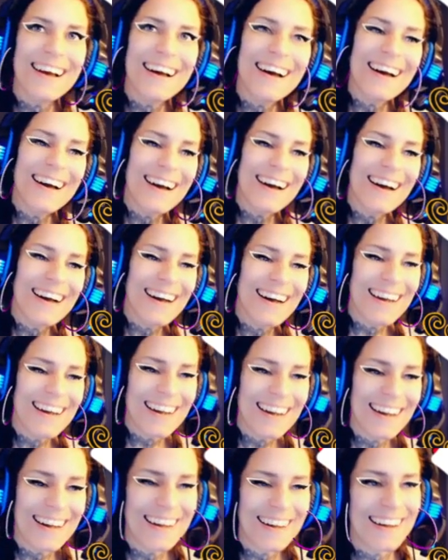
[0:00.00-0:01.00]
it.
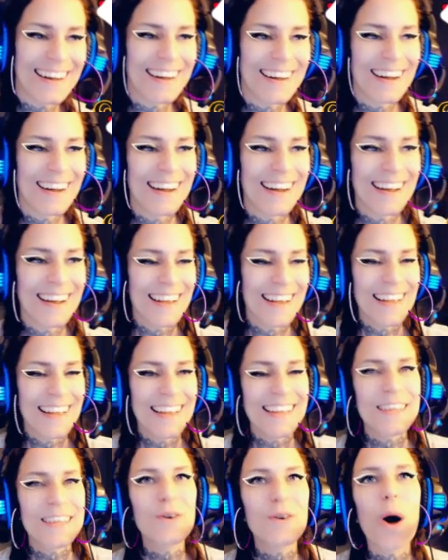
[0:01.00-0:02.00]

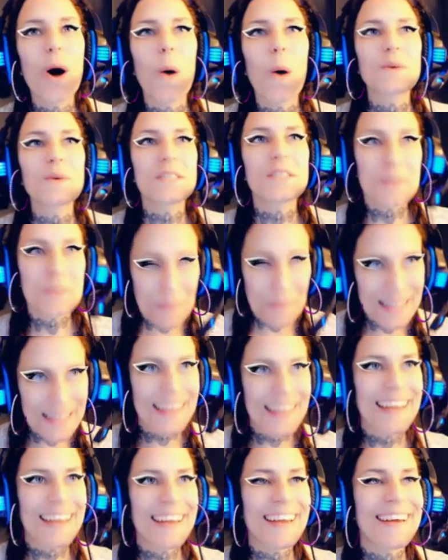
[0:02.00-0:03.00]
You gonna split
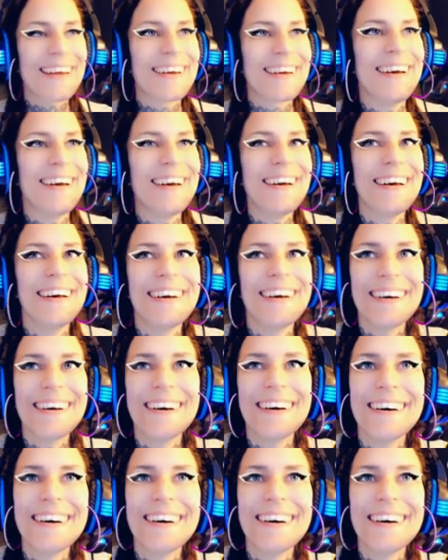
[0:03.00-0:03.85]
it.